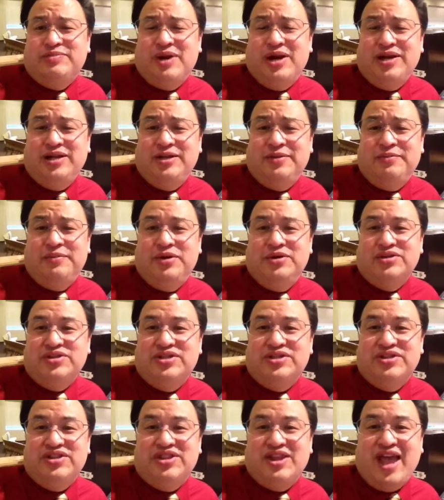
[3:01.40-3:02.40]
probably the
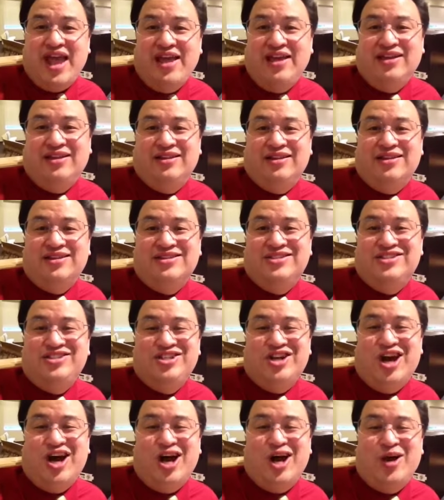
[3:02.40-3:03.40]
most thankless
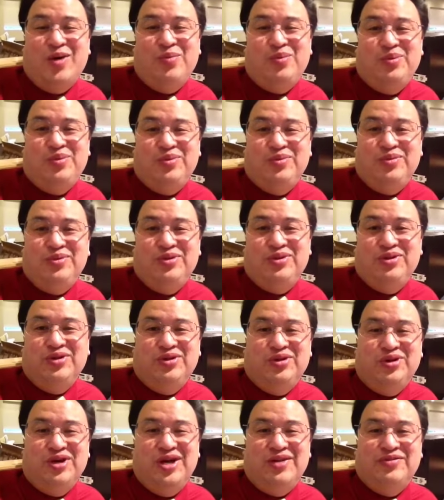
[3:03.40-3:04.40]
job
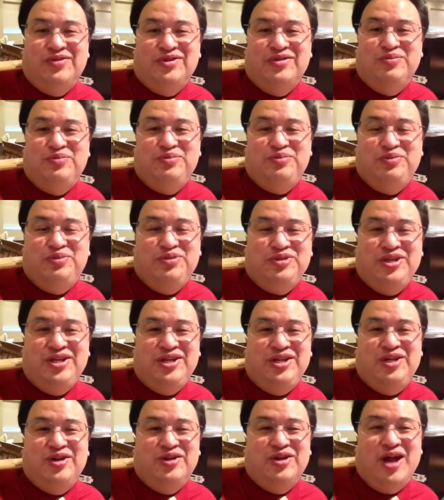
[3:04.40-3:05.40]
you'll ever
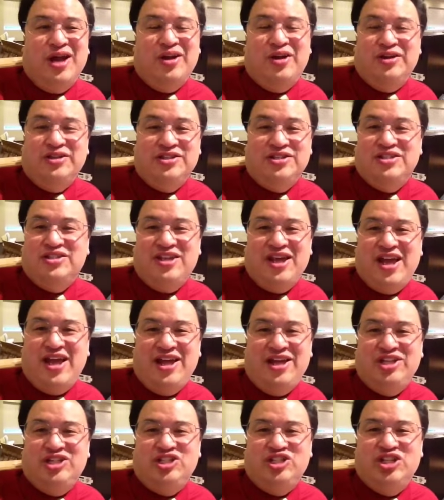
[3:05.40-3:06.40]
see. You're not on
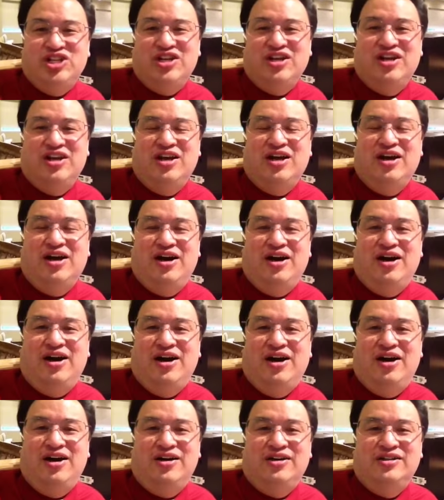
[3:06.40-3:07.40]
stage
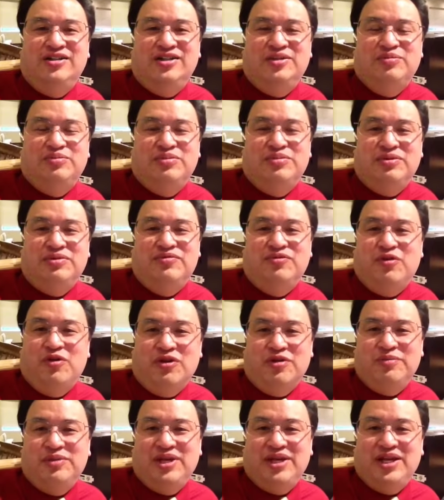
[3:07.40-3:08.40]

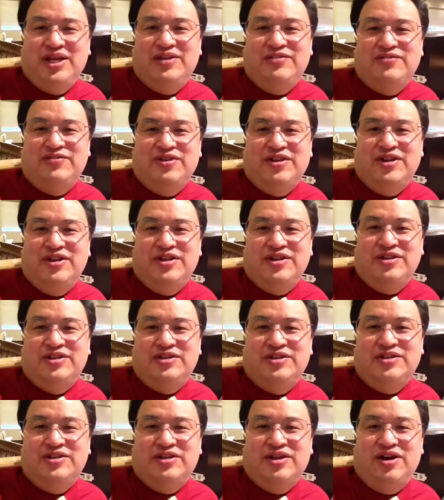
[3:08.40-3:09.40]
performing in front
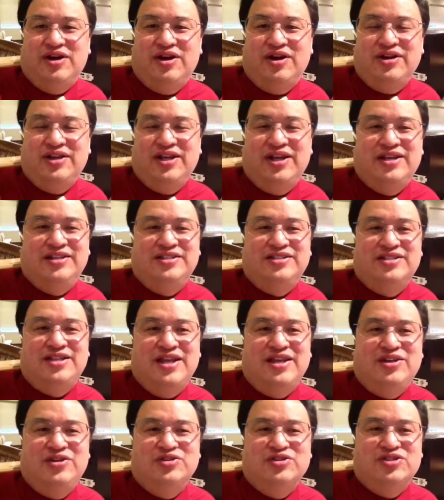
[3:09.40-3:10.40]
of the audience.
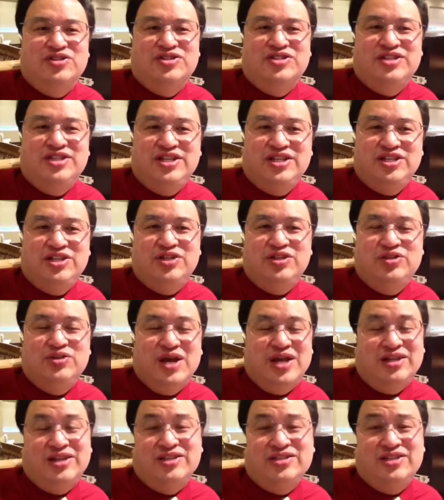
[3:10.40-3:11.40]
They don't see you,
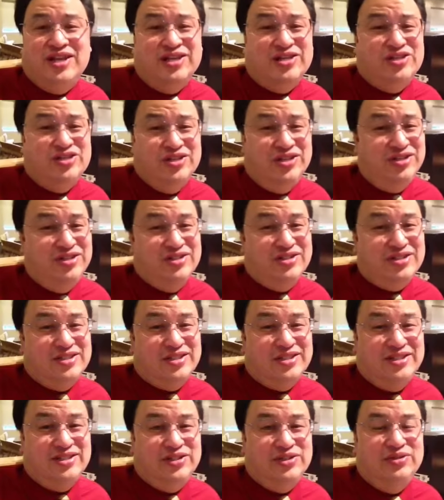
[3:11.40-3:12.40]
at least they shouldn't
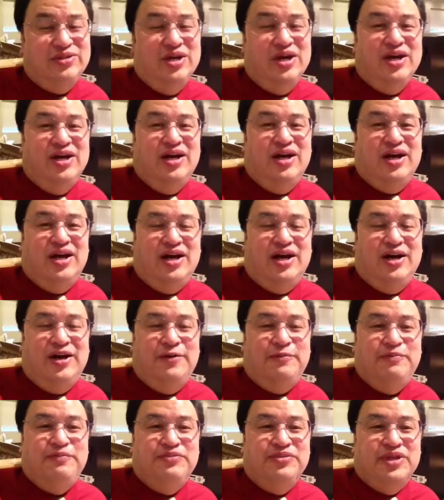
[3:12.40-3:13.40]
see you.
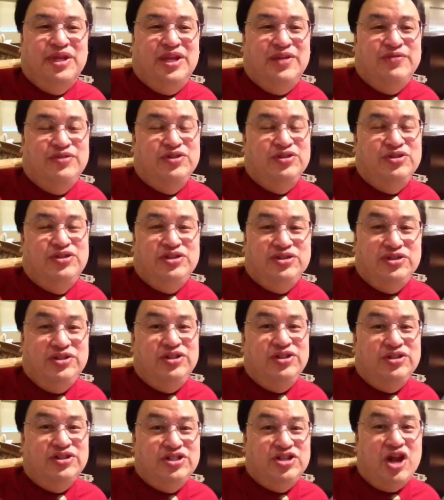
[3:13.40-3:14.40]
If you do
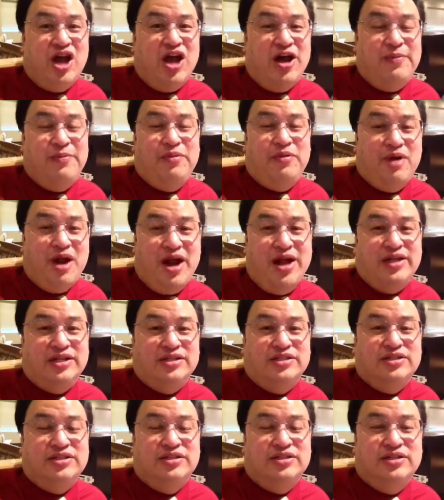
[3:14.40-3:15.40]
your job
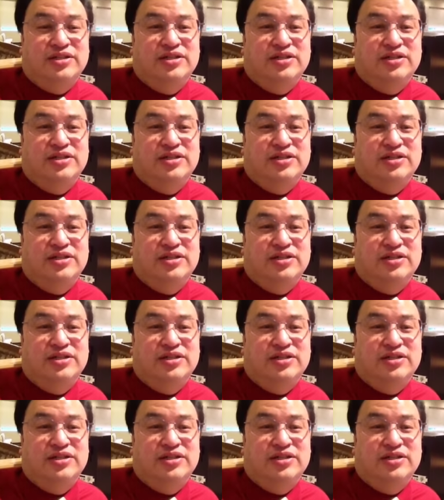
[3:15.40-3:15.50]
right,